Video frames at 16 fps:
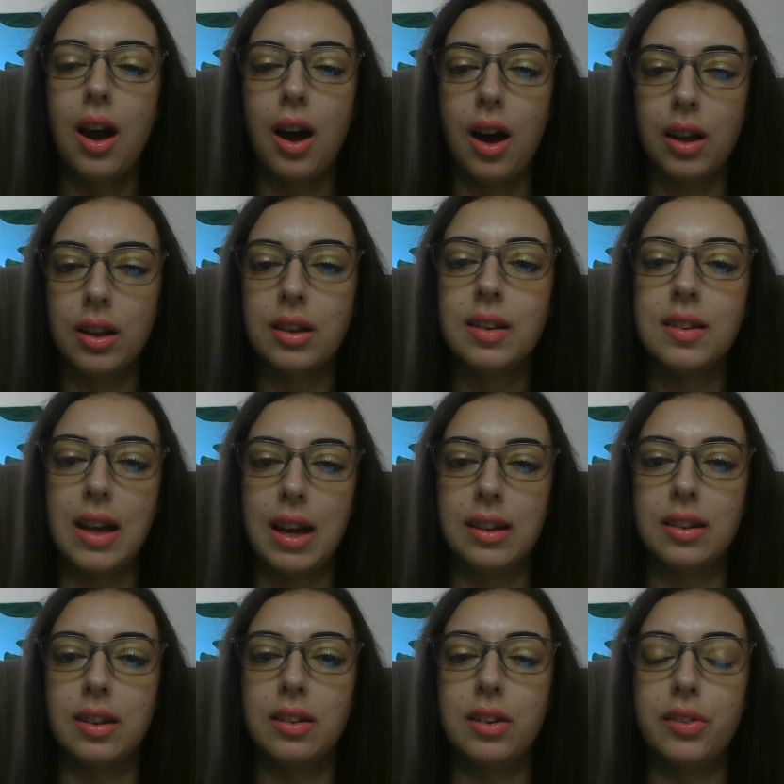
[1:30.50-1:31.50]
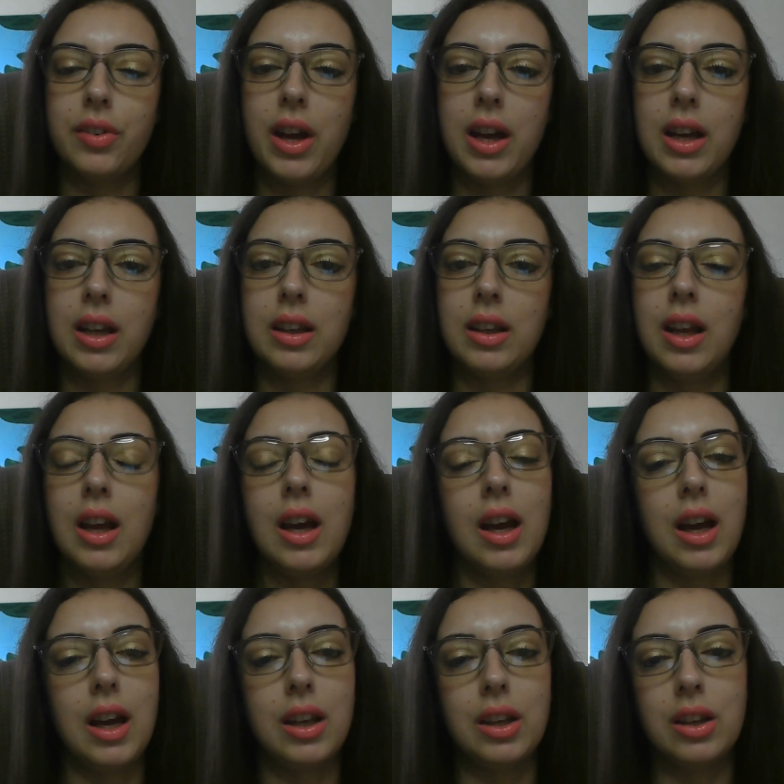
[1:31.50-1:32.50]
unsatisfying,
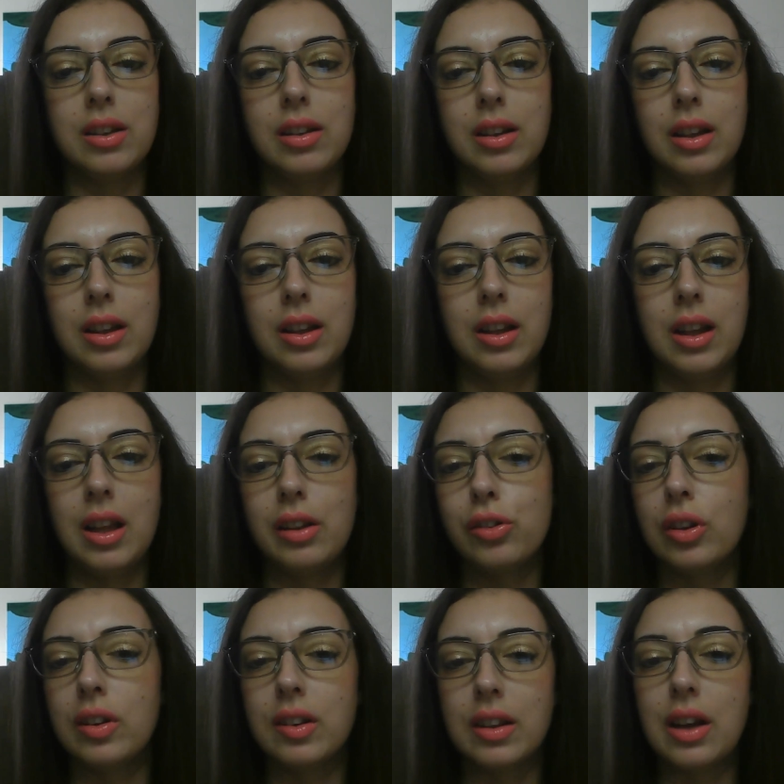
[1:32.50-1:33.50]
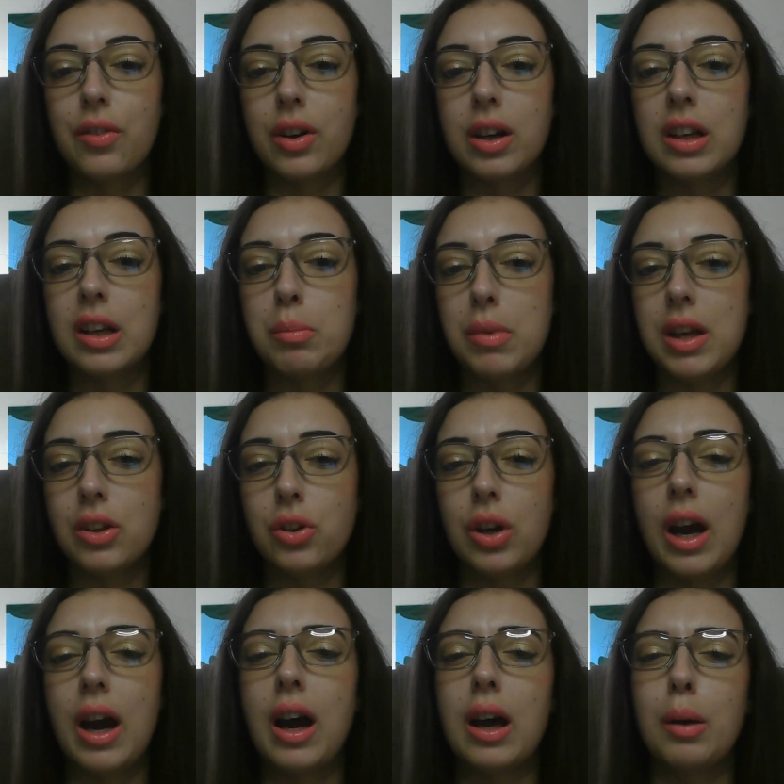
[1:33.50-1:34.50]
and it's just never going to make you
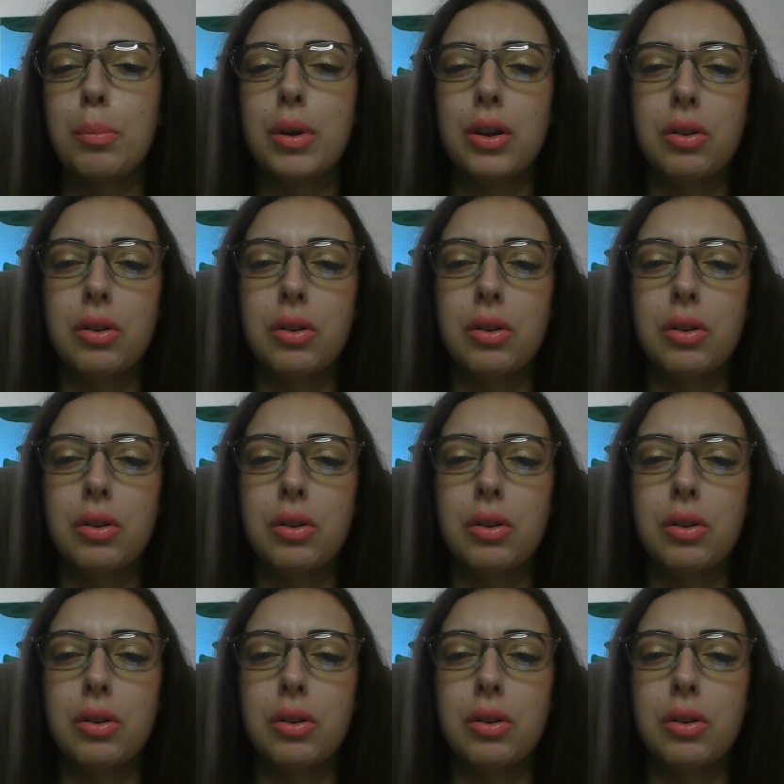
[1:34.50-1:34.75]
happy.